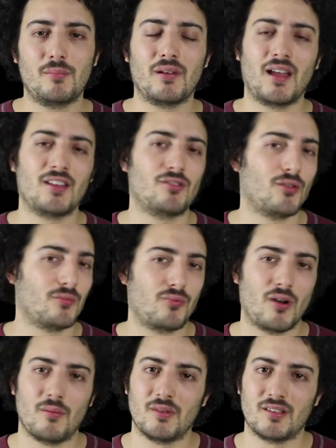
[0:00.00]
but I don't
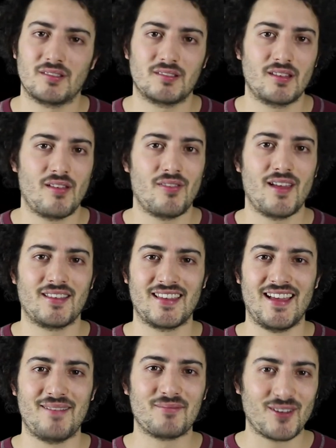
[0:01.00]
promise that
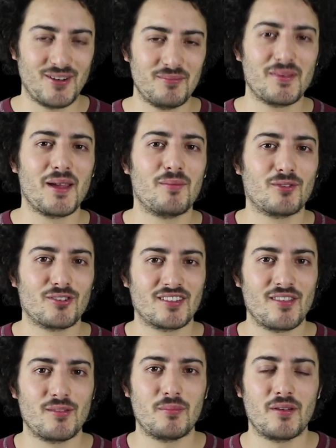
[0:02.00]
I'm going to be able to
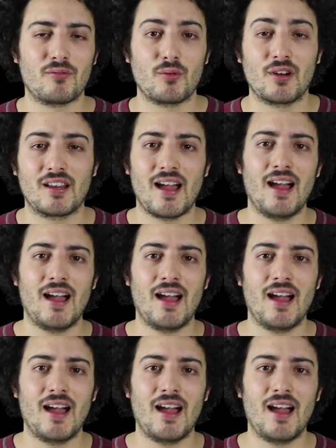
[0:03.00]
send them every week.